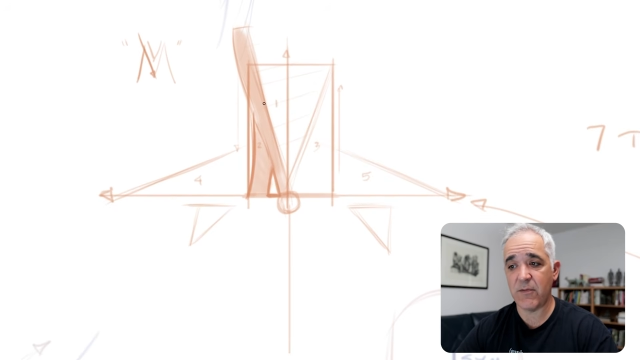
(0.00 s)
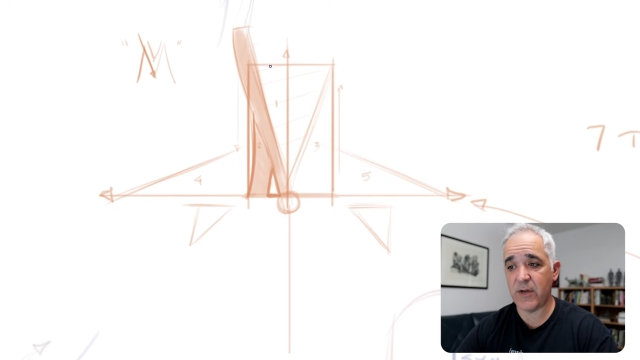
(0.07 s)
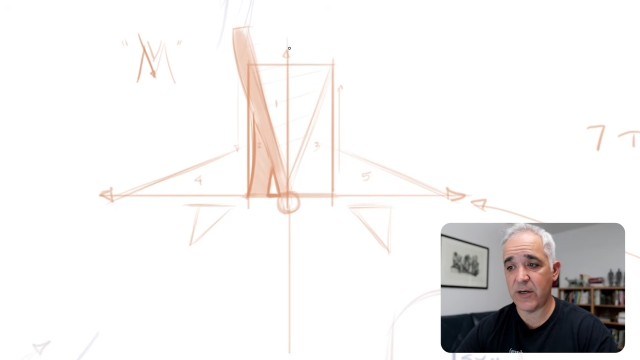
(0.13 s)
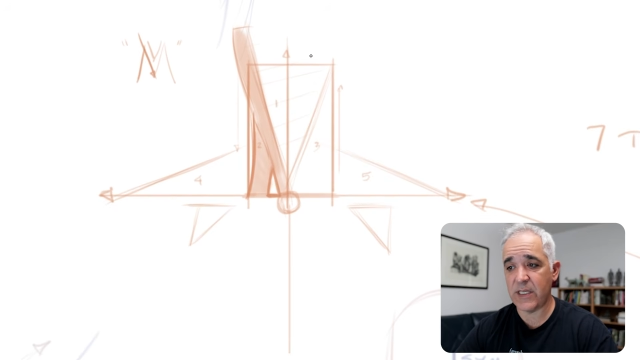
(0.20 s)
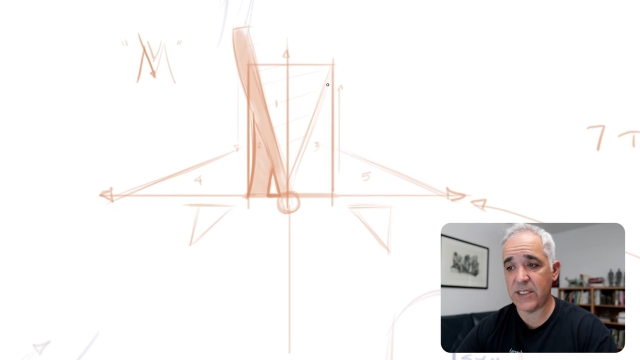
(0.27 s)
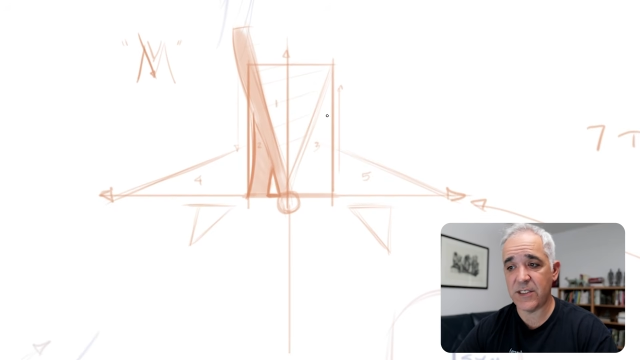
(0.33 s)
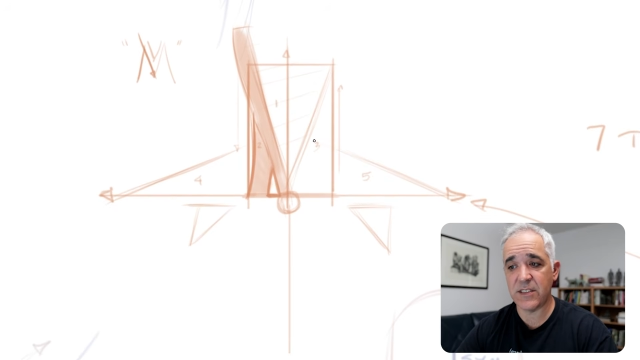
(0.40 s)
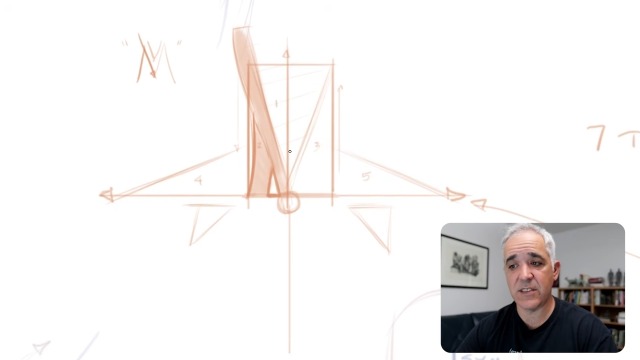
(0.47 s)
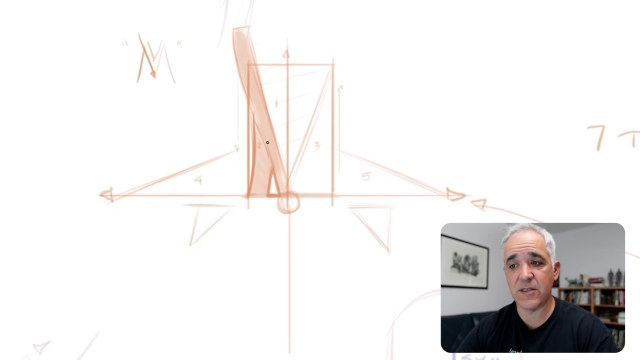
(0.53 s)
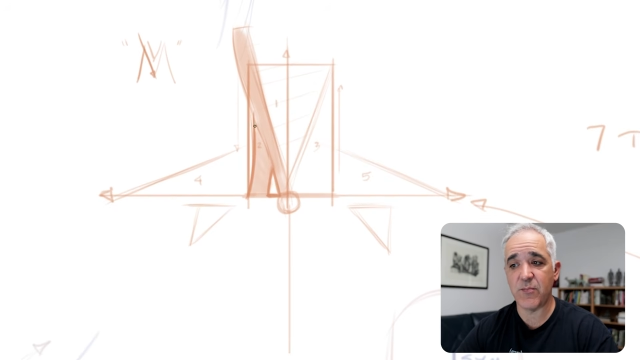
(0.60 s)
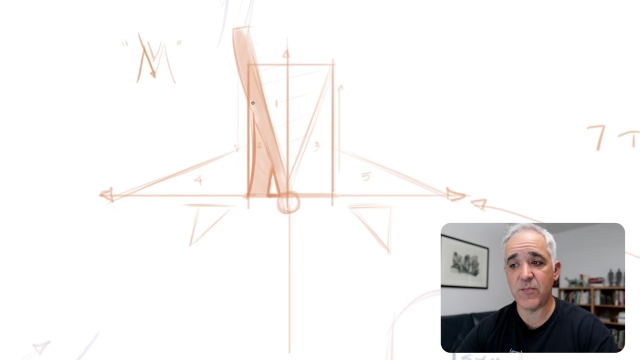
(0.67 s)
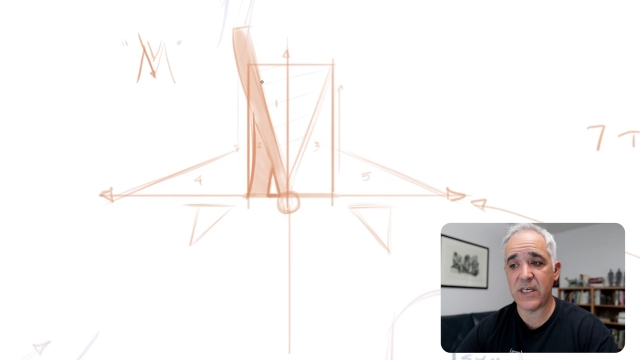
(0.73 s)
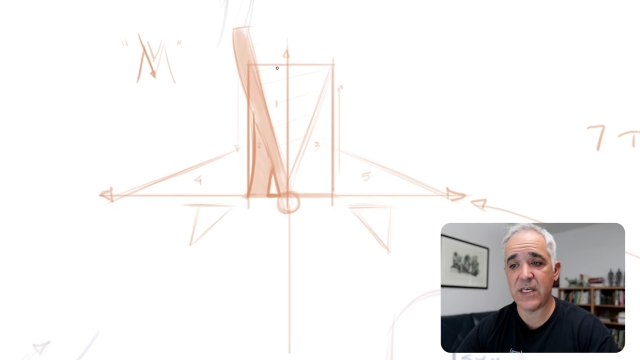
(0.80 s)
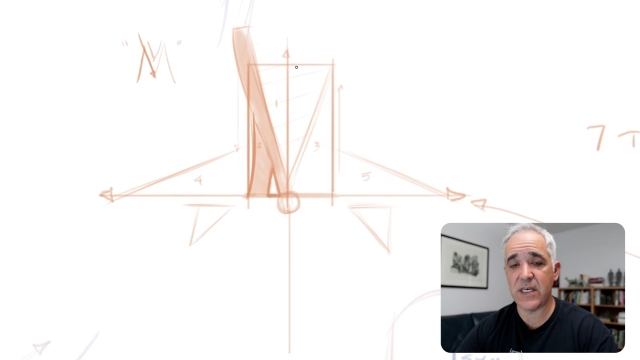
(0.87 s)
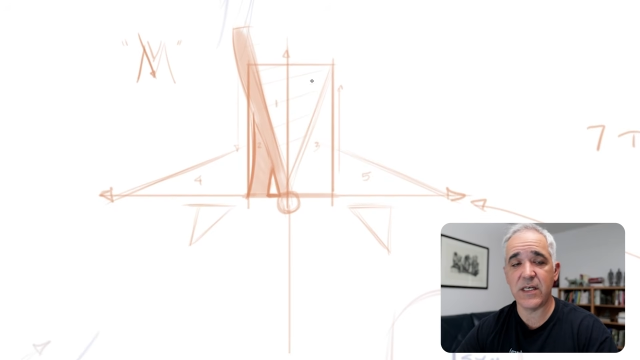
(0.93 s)
It's just a
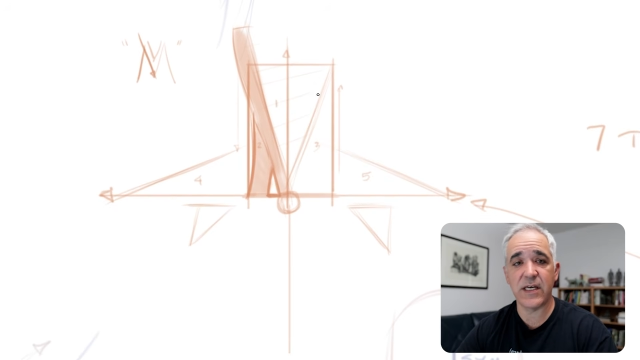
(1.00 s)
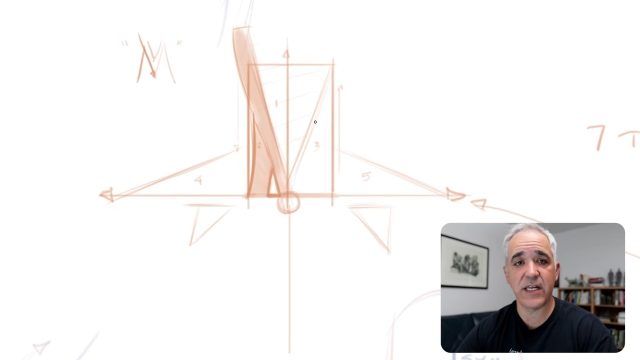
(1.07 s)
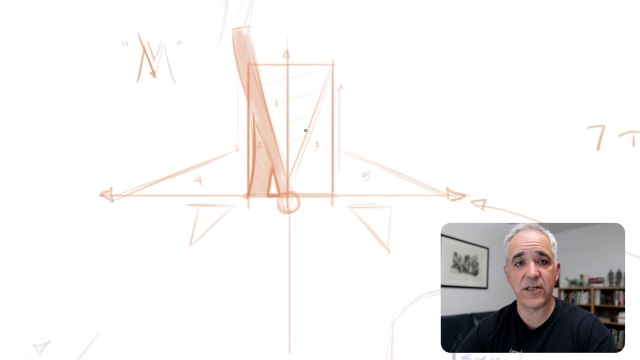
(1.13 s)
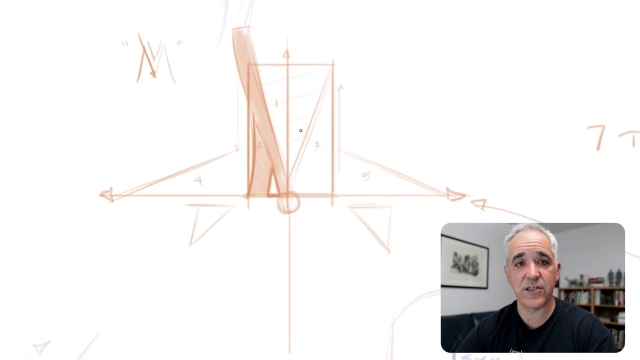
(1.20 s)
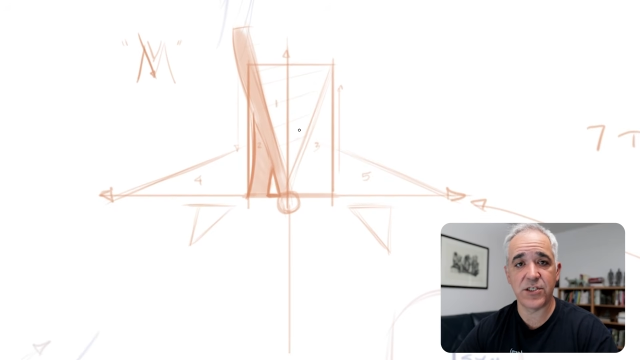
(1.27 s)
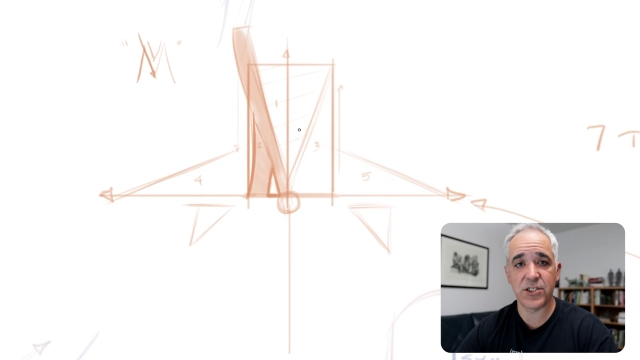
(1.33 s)
big kind of